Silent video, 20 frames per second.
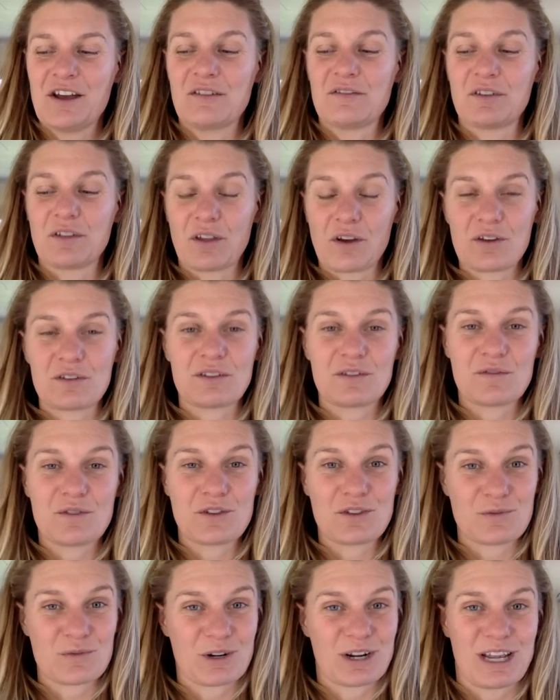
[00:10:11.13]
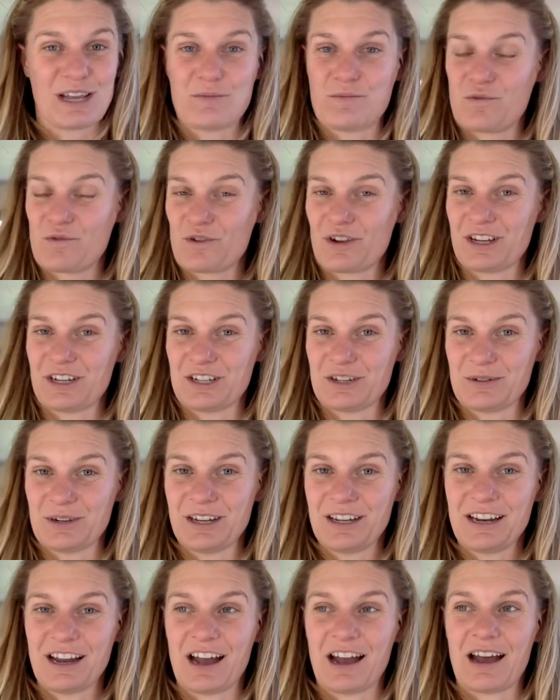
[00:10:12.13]
for those of you that want to get more into
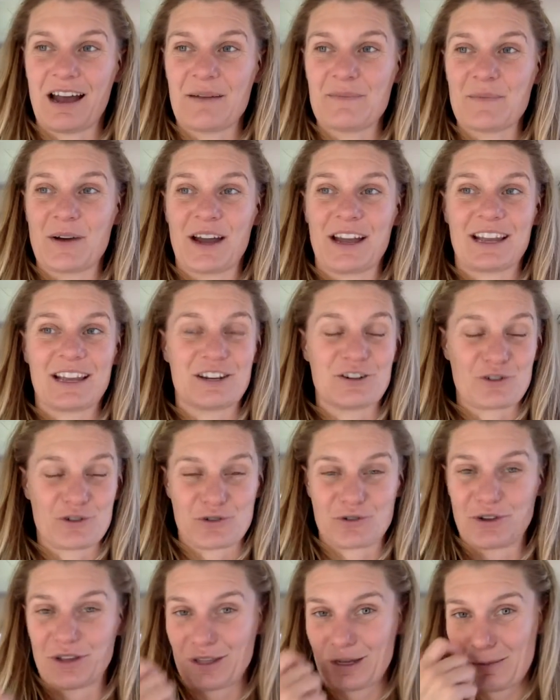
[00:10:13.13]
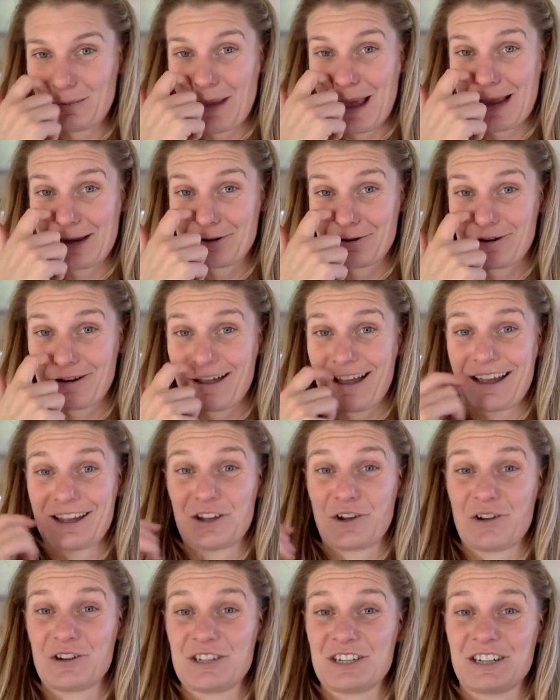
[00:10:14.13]
it, I can assure you that Amanda and I are
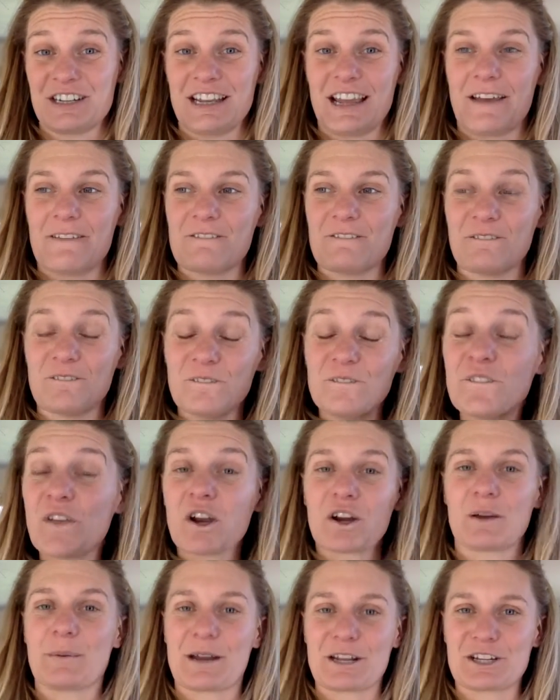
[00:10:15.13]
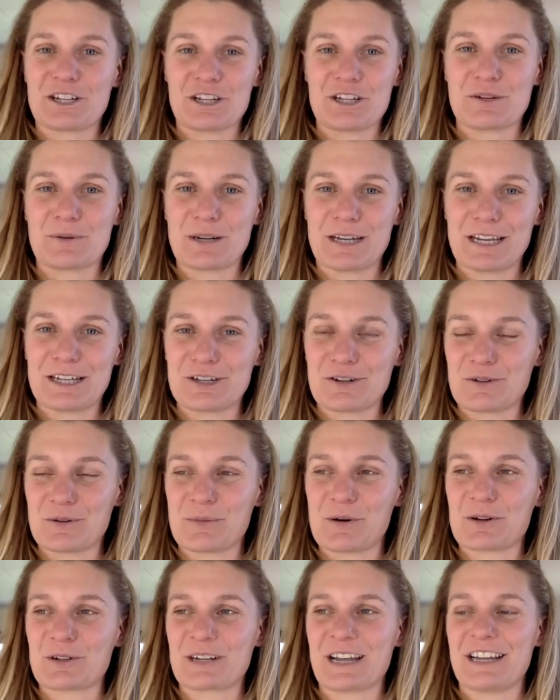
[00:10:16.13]
going to get very much into it into a
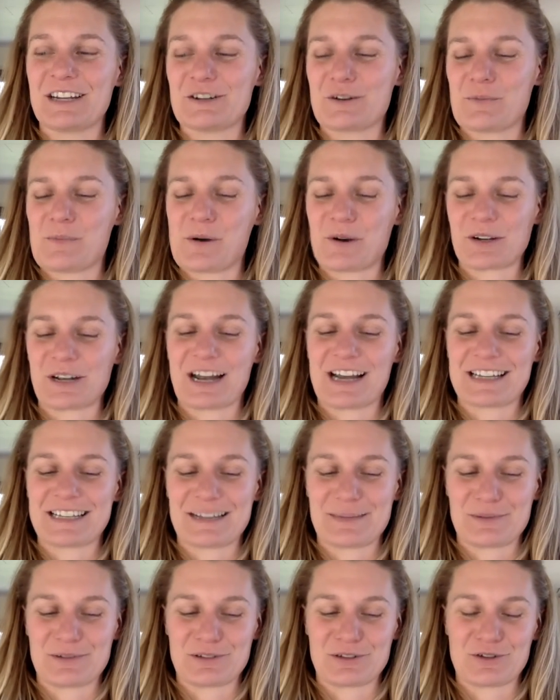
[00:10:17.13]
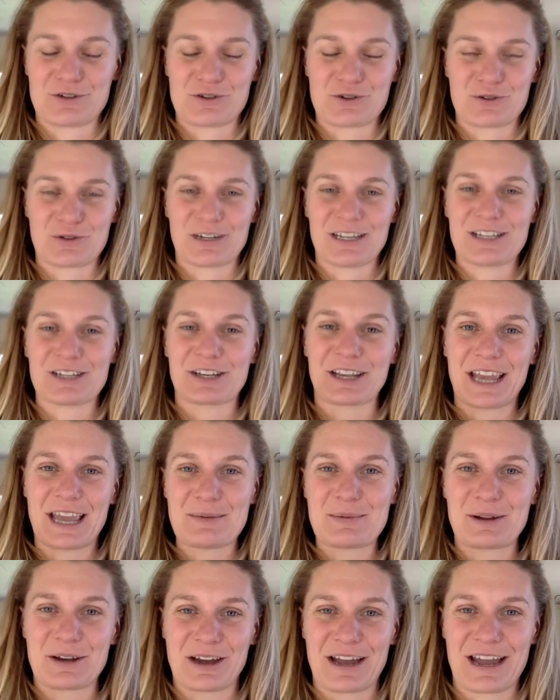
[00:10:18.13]
podcast episode shortly. So
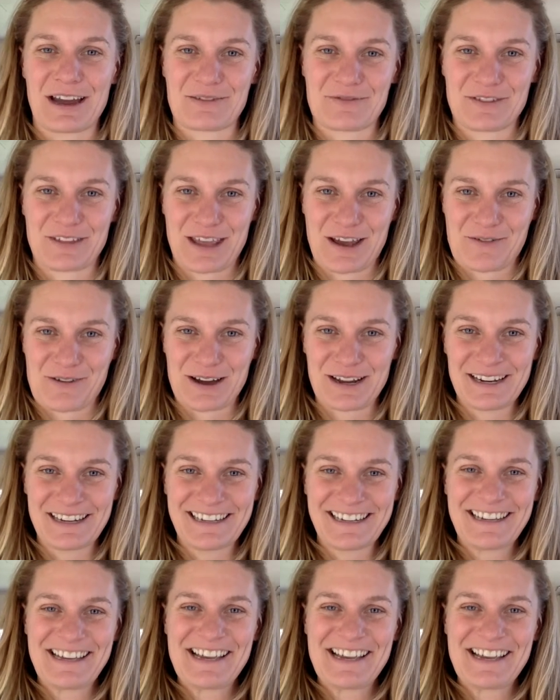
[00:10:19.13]
keep an eye out for that one.